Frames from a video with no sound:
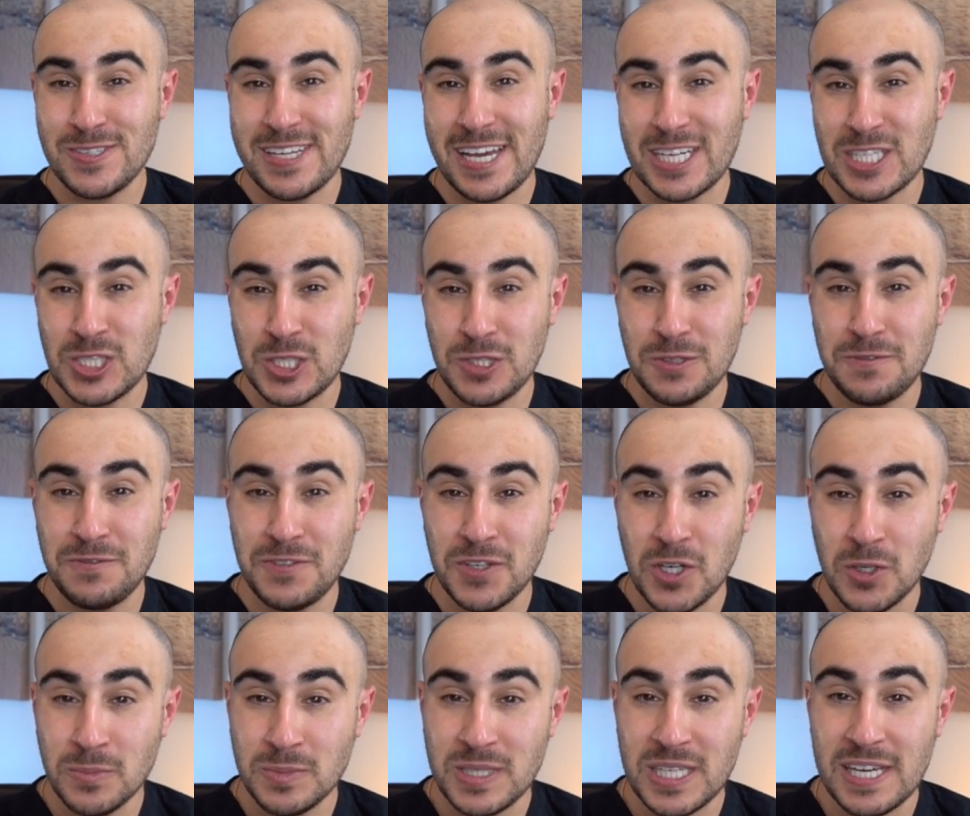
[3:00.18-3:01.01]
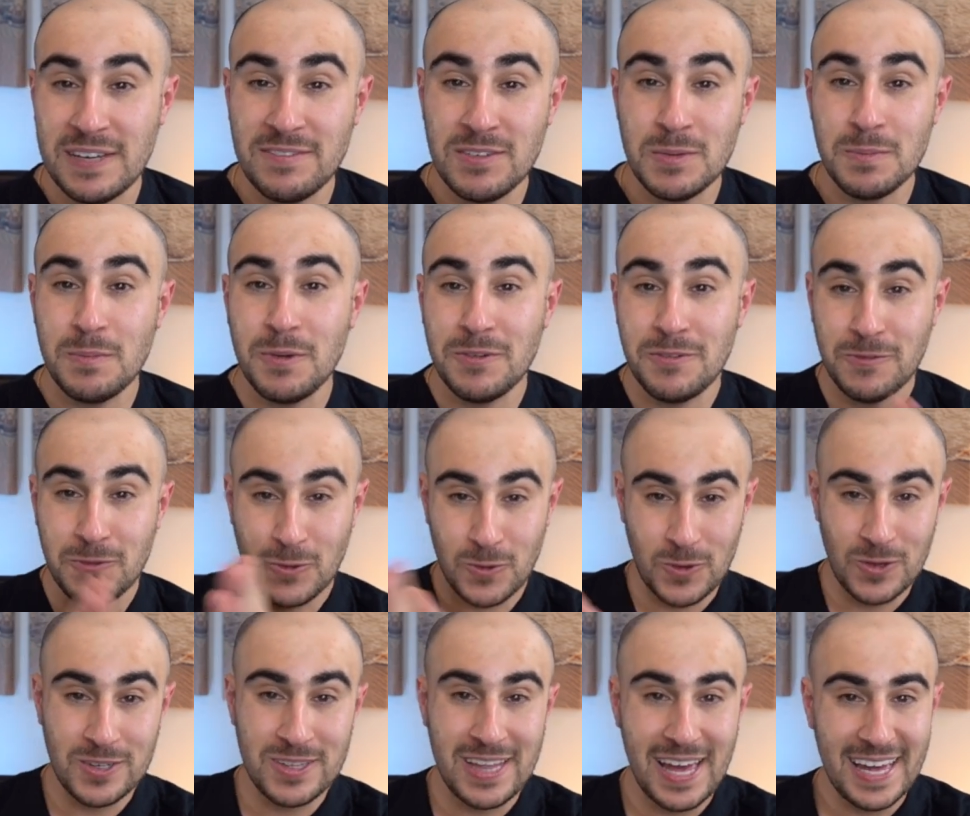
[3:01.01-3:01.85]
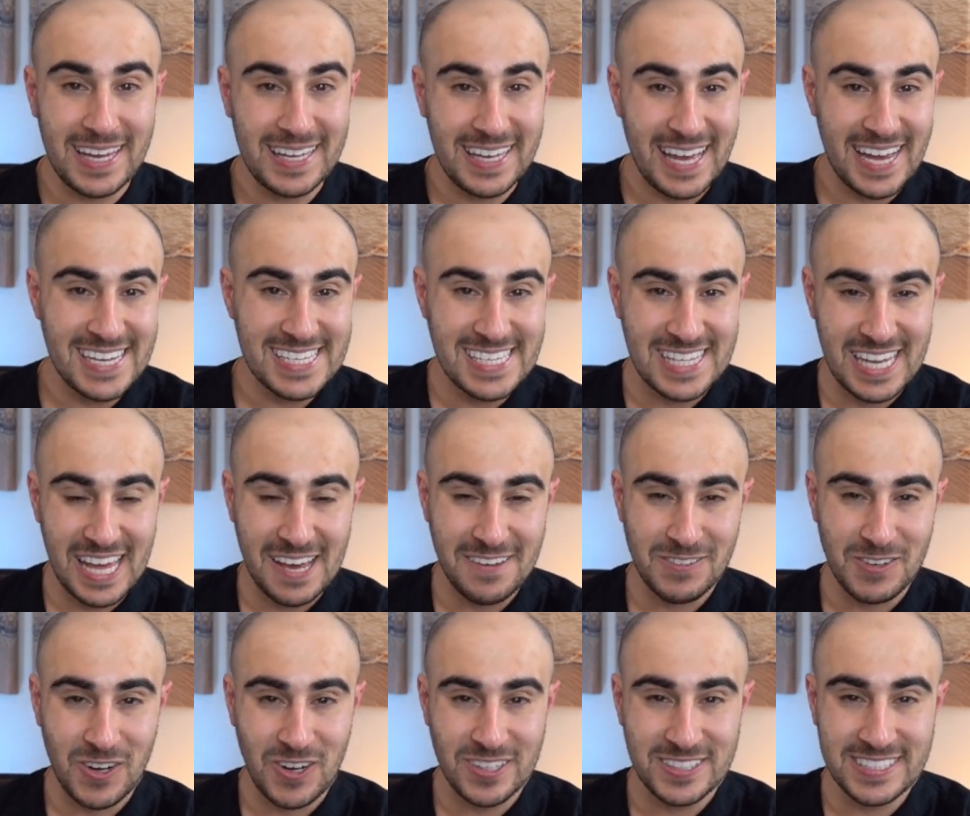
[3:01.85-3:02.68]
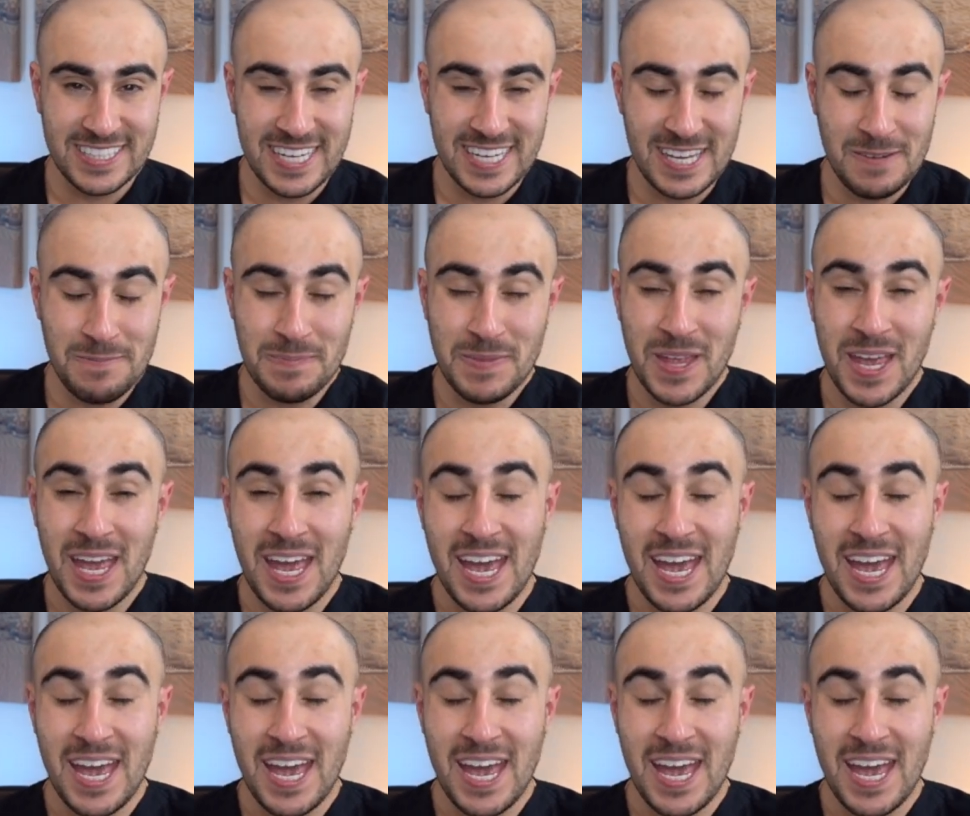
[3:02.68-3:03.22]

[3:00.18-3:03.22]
actually filmed even before that last live content.